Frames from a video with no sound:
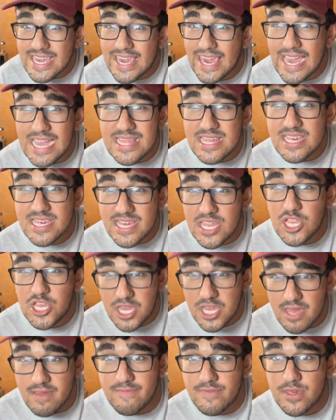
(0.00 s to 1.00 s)
Kansas City
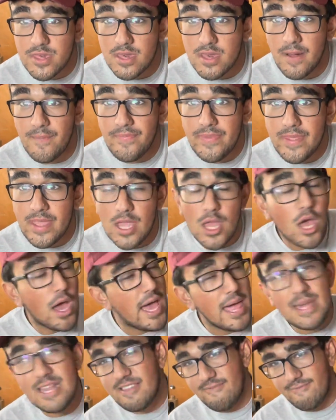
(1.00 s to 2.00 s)
Chiefs.
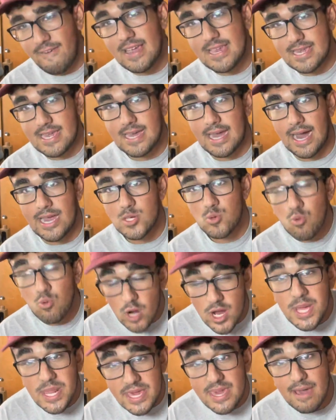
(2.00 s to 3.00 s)
And let's face it, guys,
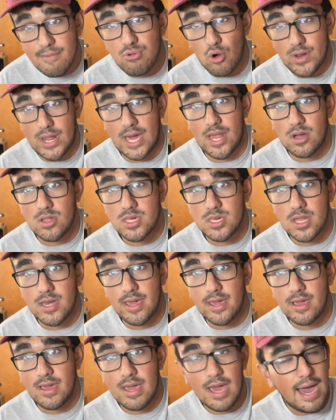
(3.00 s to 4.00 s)
we're going to get blown out on
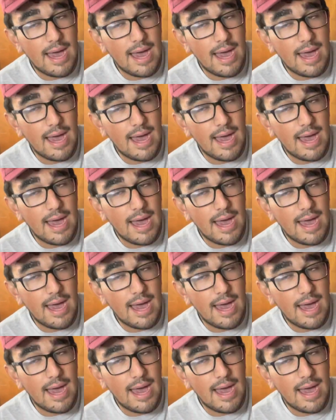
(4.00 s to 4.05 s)
Sunday.